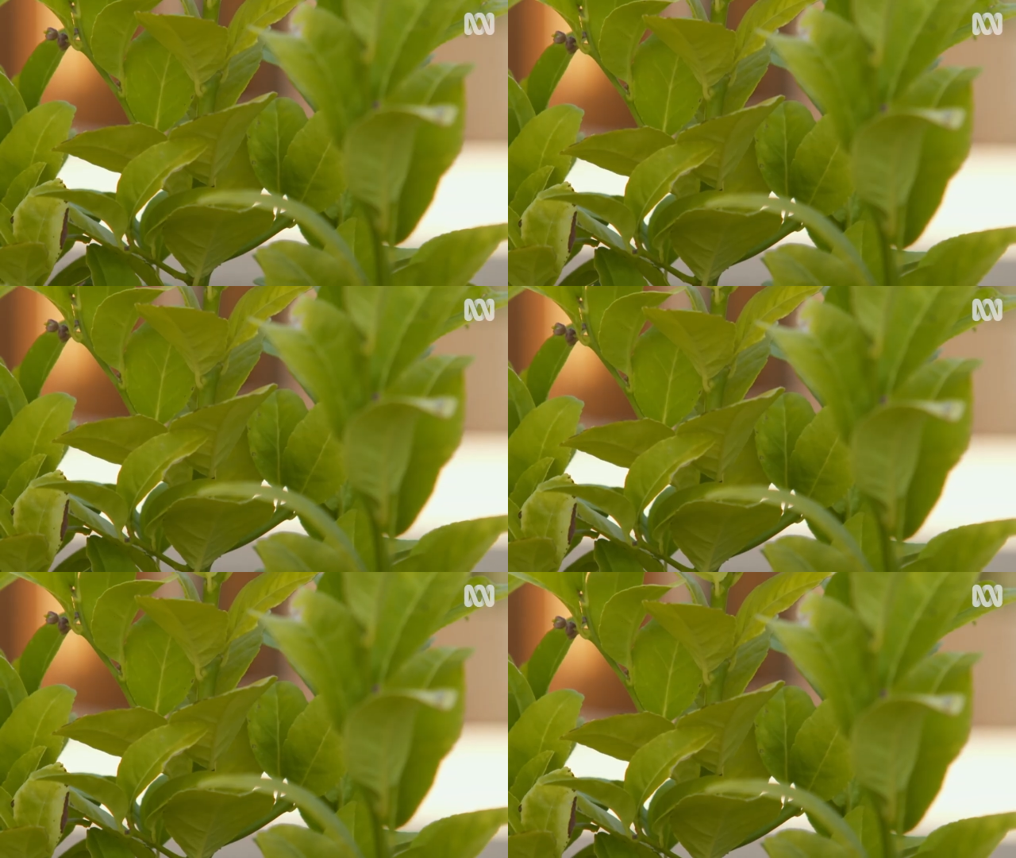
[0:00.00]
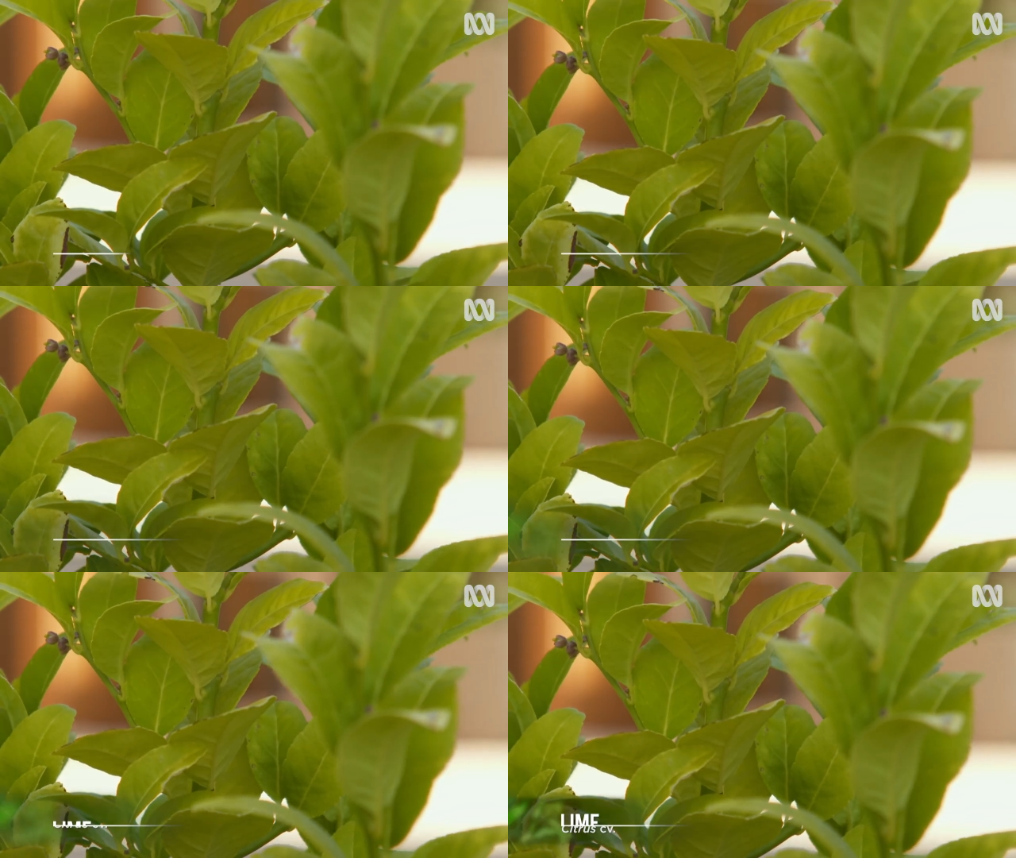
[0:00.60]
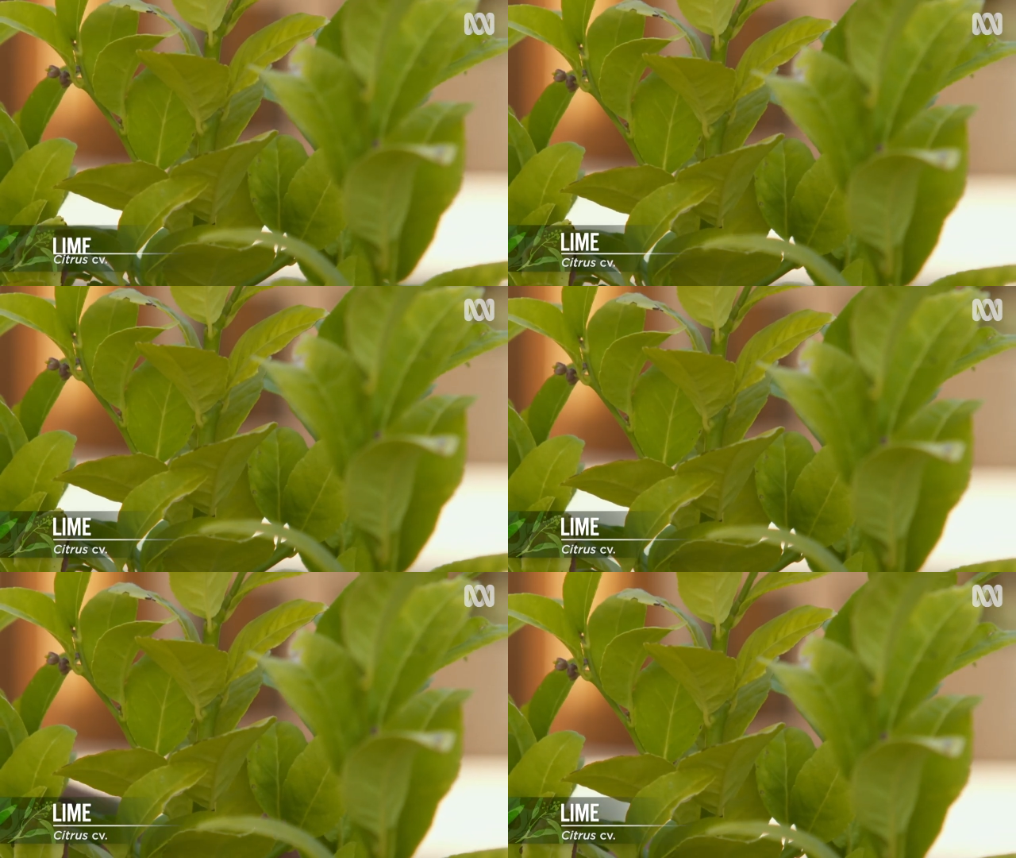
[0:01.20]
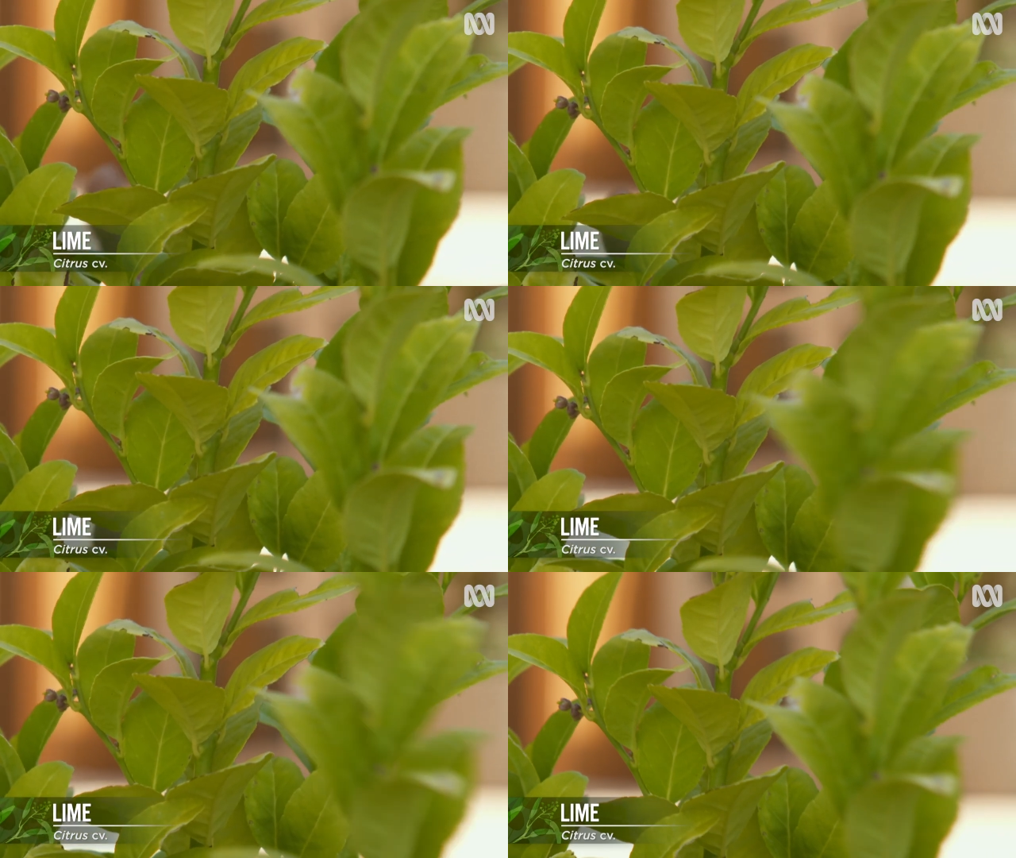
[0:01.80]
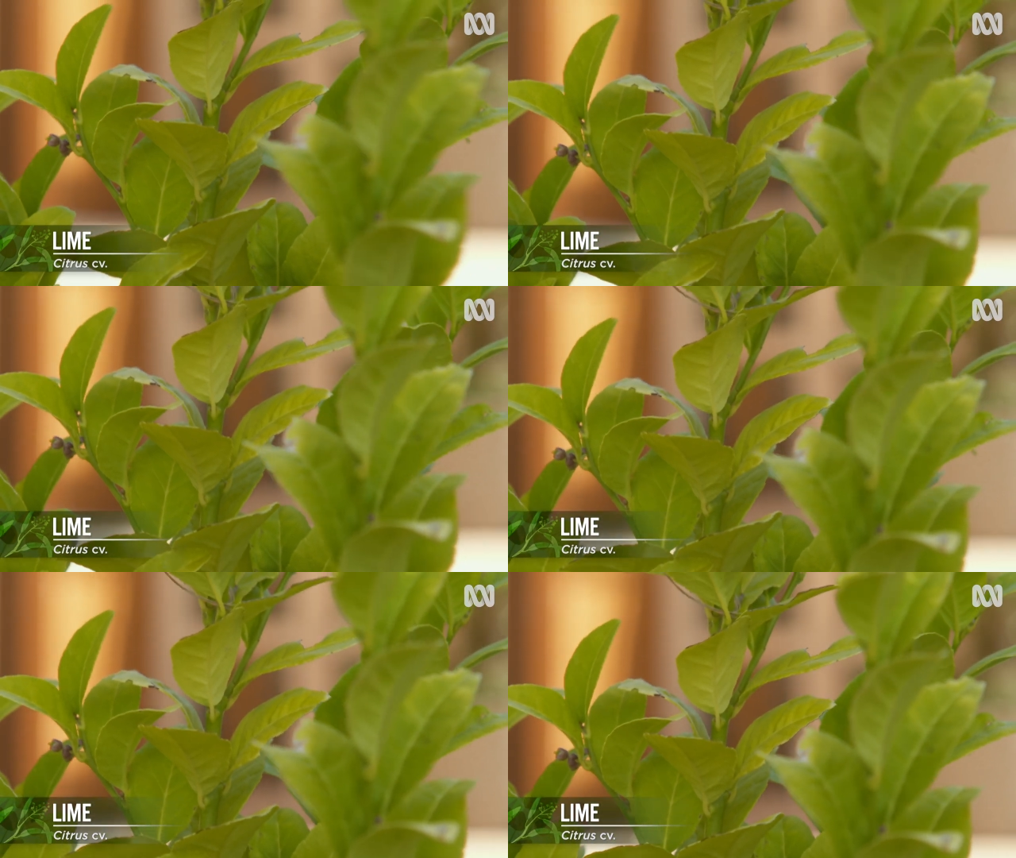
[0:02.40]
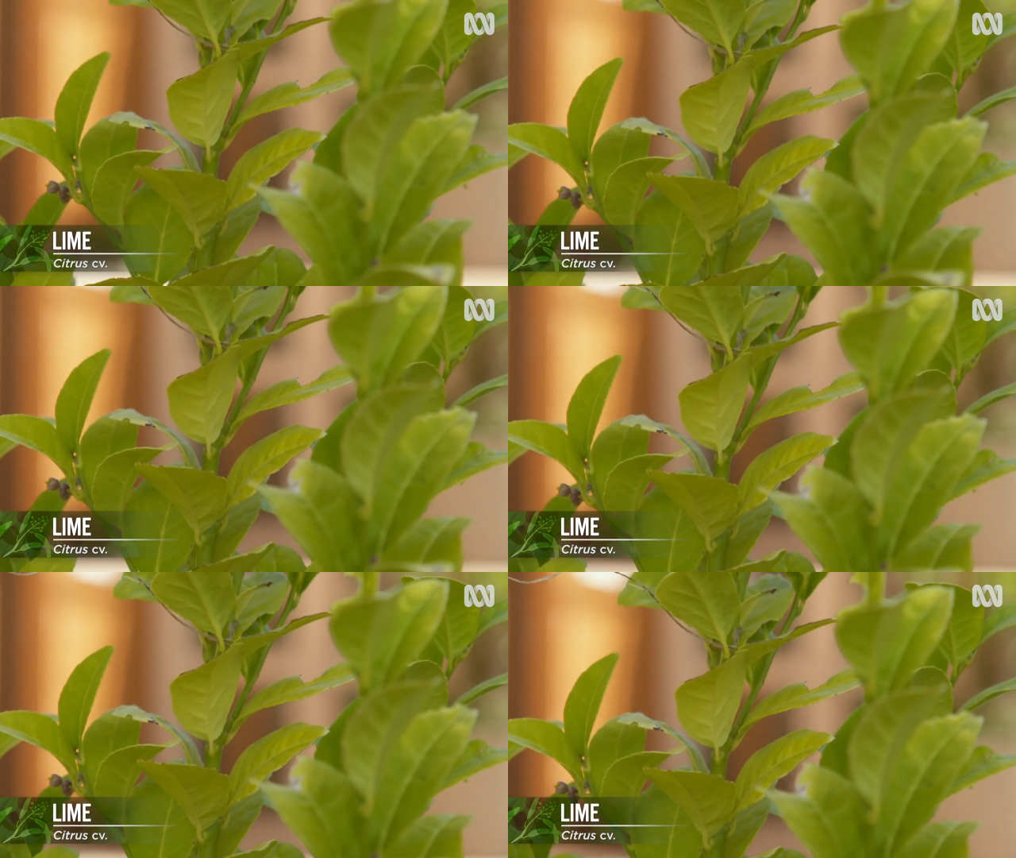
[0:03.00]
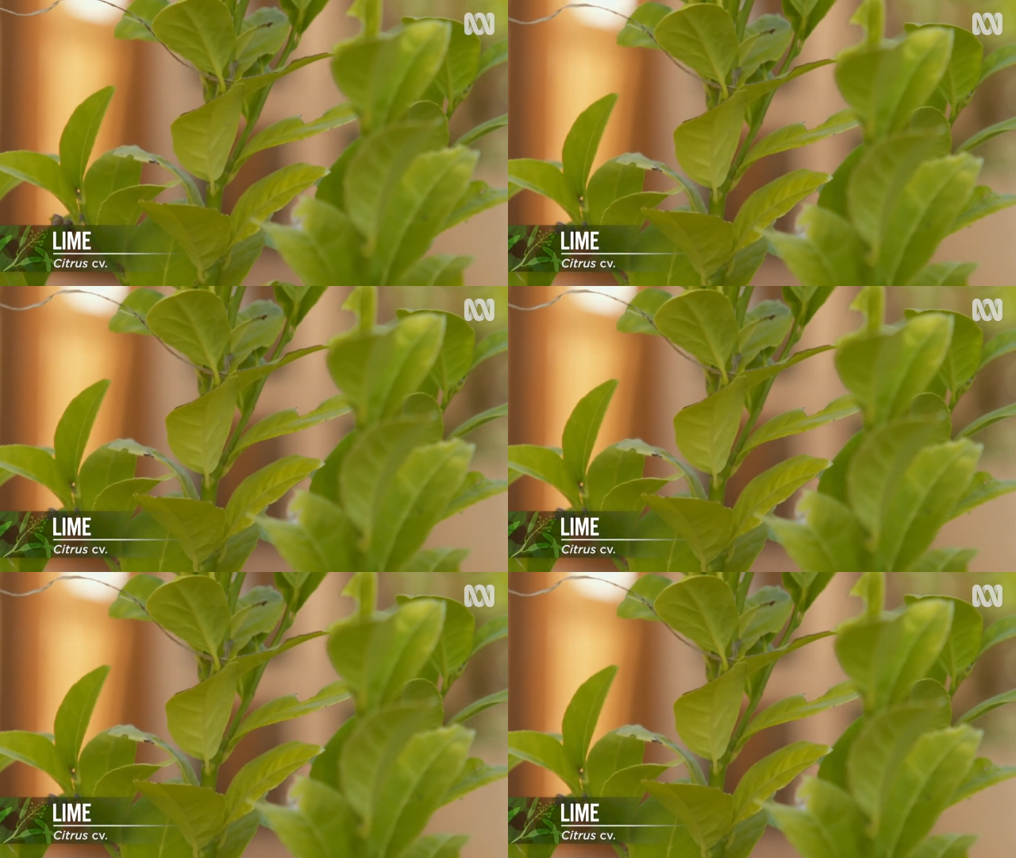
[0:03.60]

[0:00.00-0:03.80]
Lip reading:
[unreadable: no face in view]